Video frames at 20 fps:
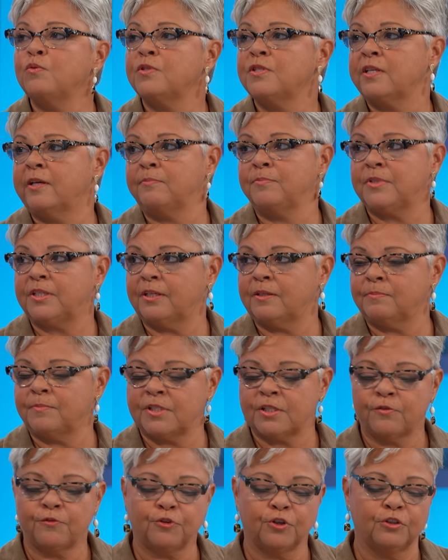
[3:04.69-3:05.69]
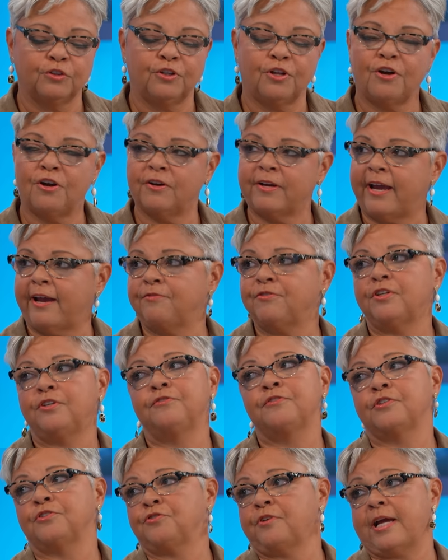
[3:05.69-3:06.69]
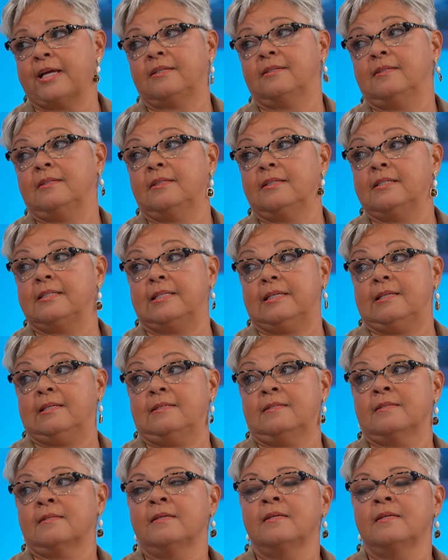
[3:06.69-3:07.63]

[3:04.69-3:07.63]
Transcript: symptoms for long after you've contracted the disease.